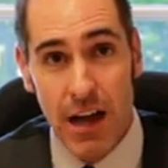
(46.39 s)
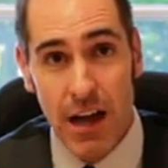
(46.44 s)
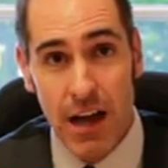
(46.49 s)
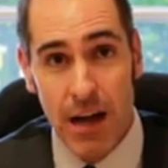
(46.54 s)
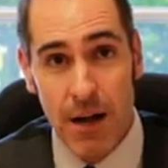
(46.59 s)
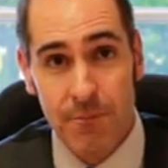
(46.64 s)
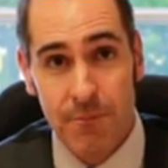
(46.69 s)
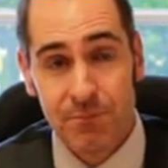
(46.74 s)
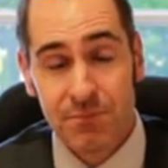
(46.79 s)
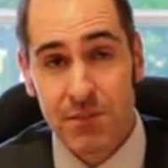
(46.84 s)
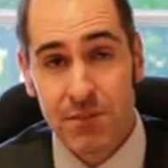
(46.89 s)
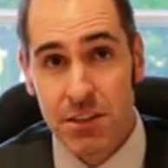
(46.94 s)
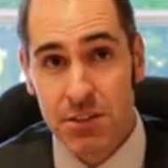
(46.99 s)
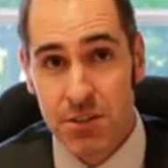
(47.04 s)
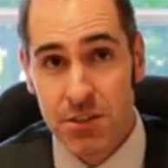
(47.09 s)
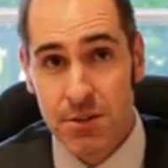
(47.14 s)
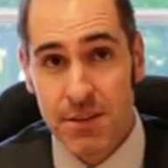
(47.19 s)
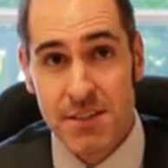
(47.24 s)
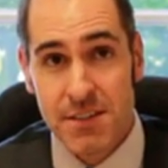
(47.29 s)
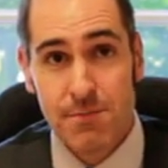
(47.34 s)
You
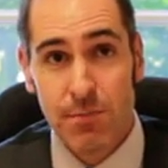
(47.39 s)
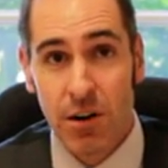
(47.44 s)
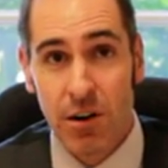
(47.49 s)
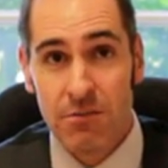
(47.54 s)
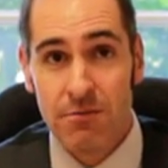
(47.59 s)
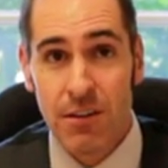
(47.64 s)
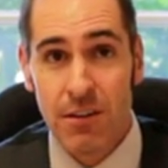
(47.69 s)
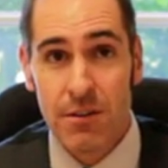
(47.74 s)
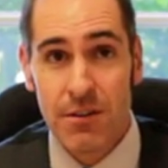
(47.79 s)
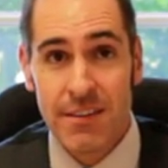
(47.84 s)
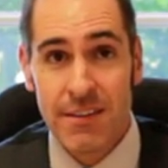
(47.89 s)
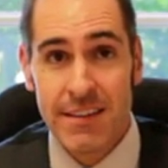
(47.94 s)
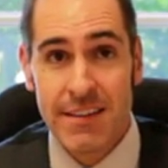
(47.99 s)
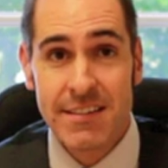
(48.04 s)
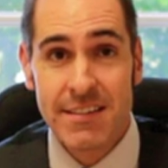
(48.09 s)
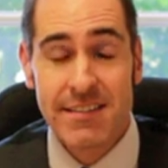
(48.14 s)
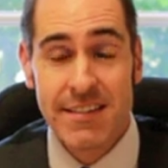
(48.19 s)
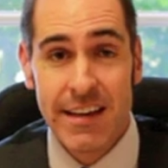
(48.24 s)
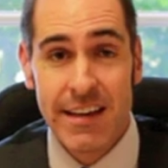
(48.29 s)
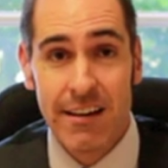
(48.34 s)
do this by phoning
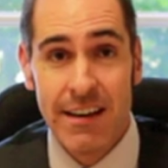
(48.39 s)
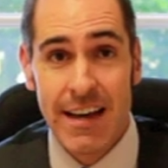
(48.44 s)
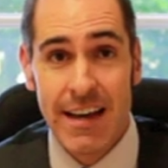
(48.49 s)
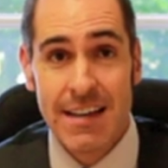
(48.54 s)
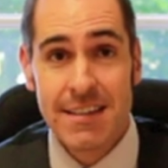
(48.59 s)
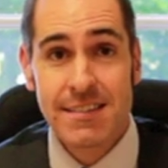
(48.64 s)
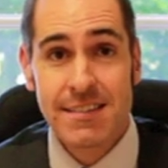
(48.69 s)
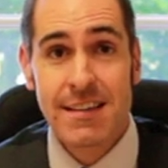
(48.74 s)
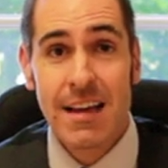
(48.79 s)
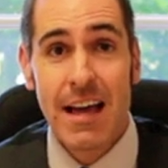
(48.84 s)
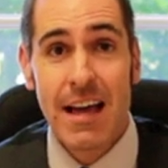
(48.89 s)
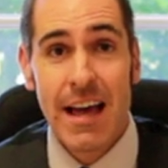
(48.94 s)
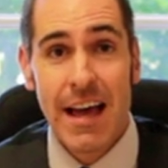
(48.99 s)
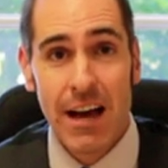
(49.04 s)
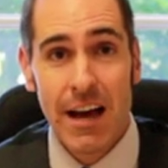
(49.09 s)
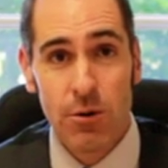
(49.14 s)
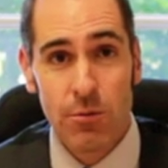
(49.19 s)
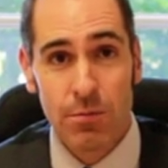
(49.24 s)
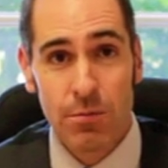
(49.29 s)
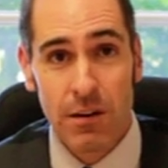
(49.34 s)
the CIS
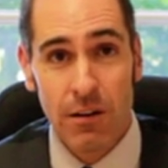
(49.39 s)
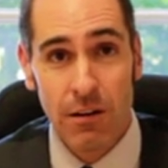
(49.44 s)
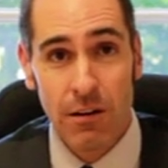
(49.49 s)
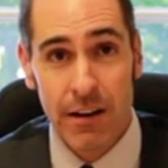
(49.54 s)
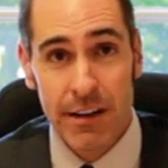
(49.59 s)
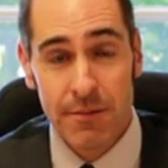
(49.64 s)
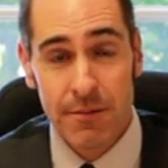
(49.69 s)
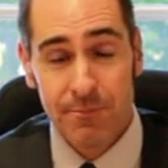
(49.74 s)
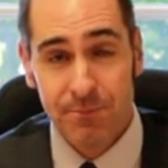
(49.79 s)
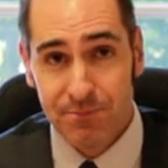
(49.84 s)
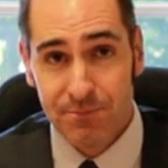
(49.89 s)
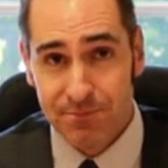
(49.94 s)
helpline.